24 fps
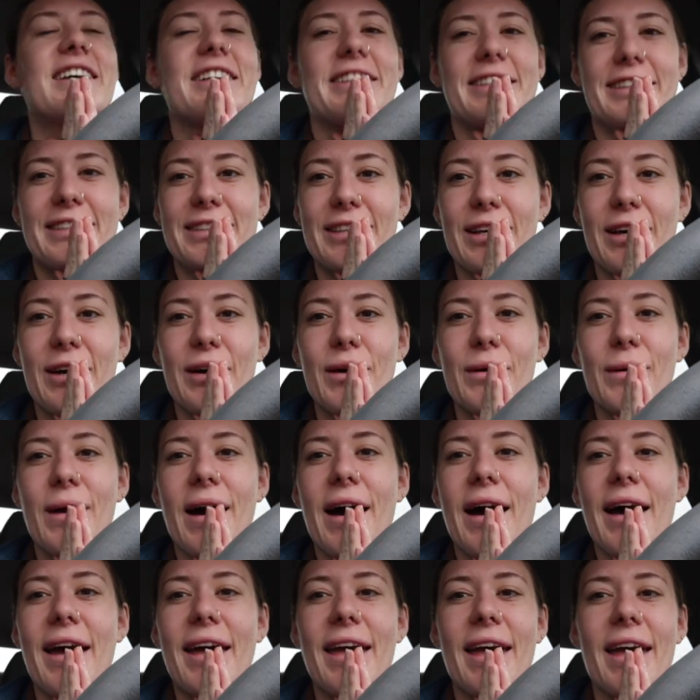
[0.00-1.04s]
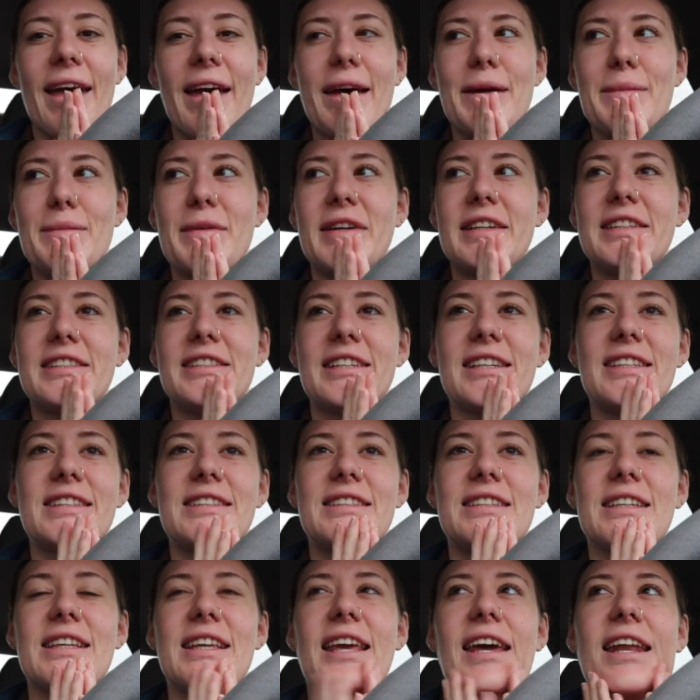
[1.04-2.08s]
so I am
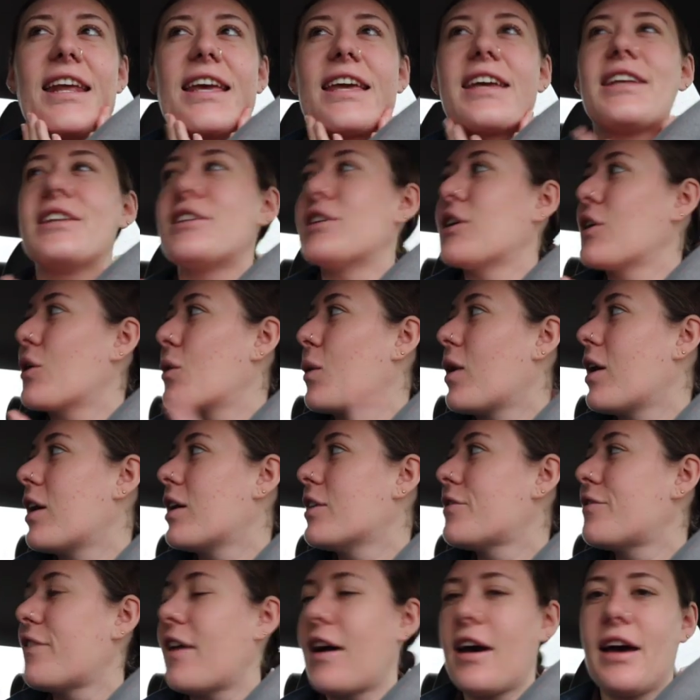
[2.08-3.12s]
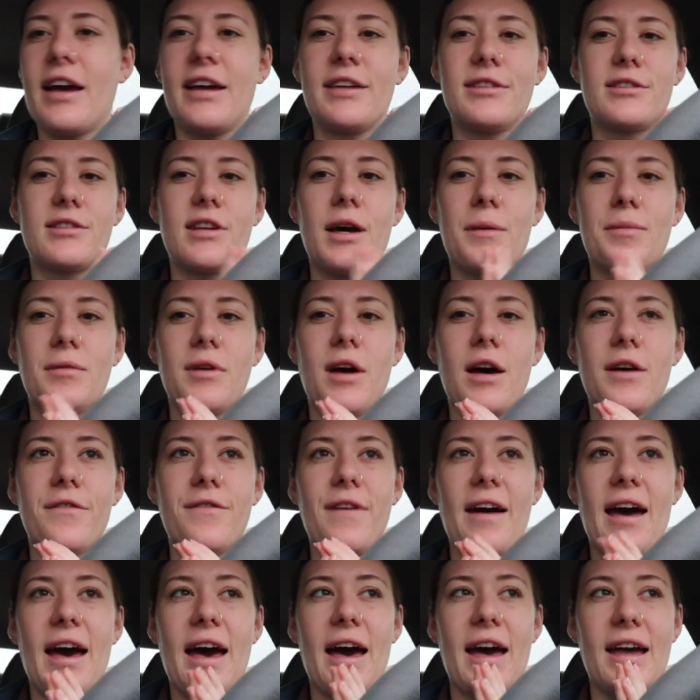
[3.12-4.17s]
just getting into Guelph. I stopped off
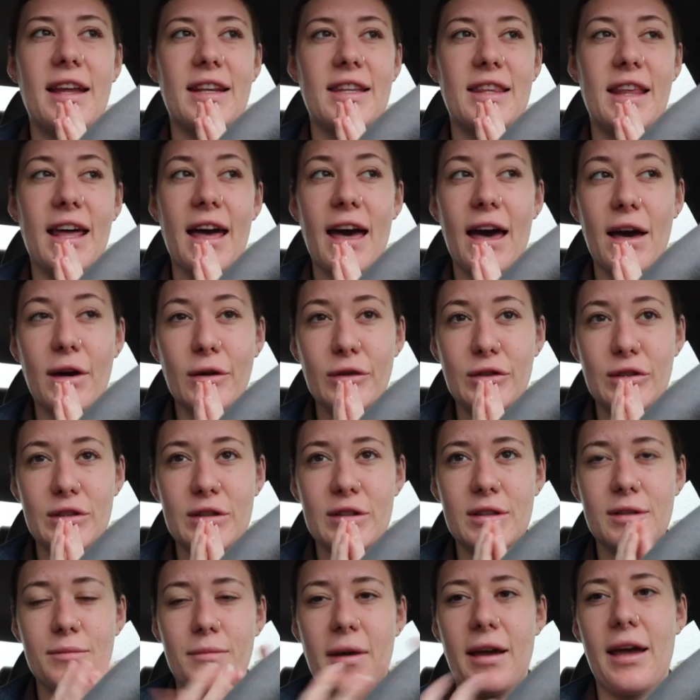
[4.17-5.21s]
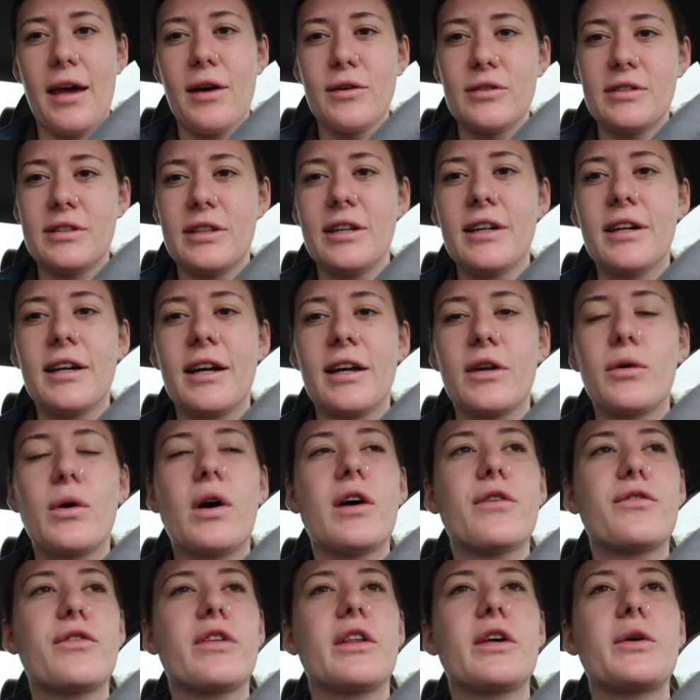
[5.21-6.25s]
at the house, my house here in
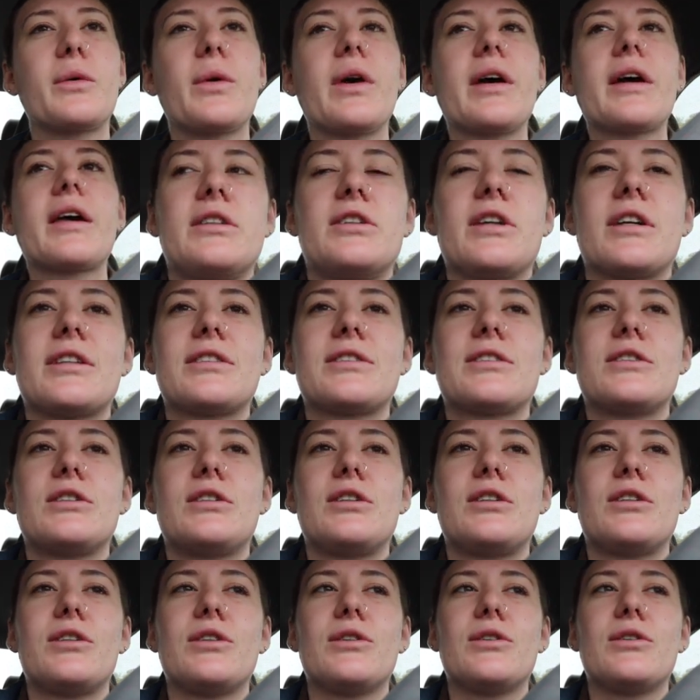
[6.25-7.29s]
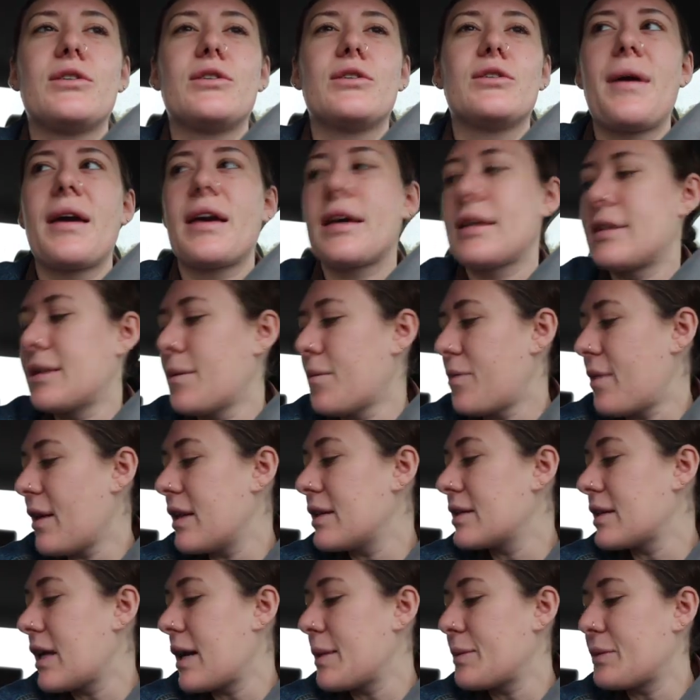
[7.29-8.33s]
Guelph really quick just to pick some
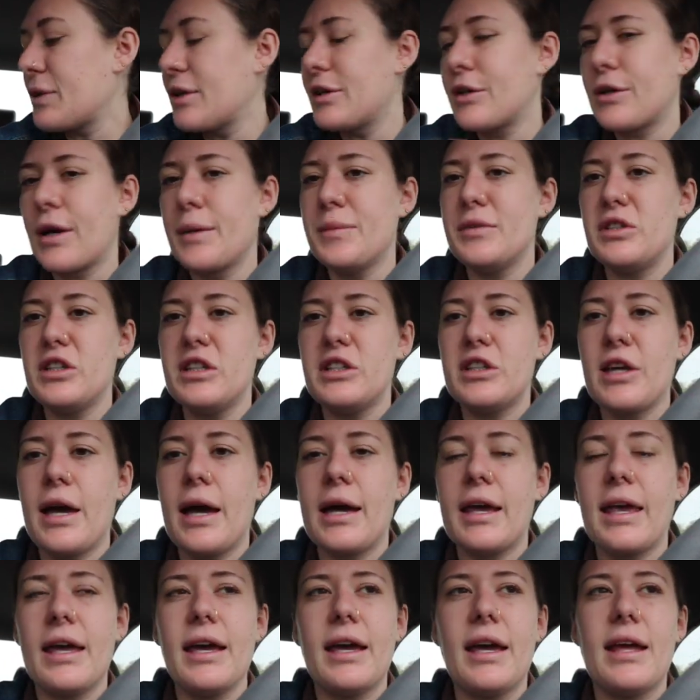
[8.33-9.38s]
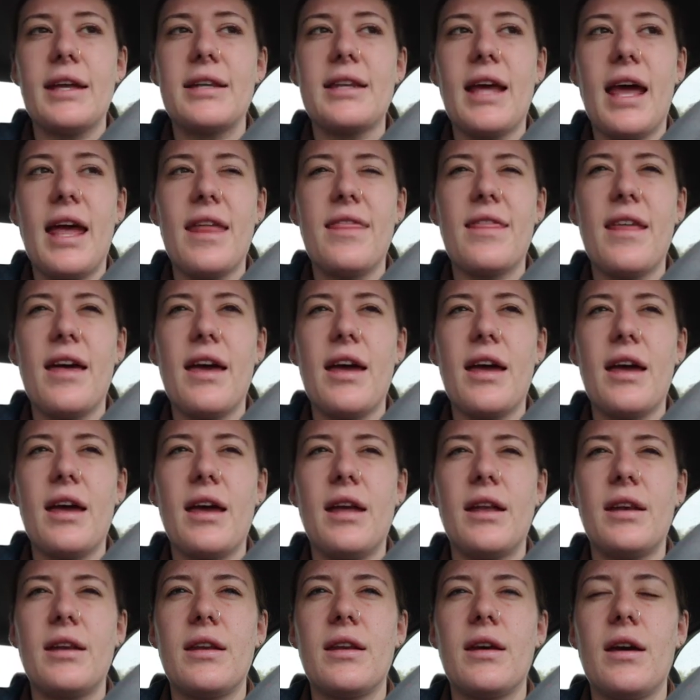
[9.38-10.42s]
things up. So I had to grab a jean jacket, and
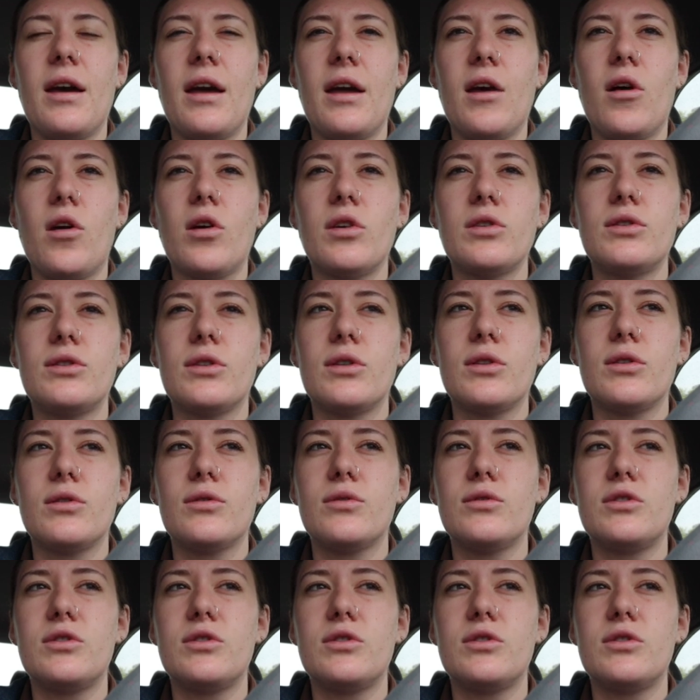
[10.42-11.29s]
then I also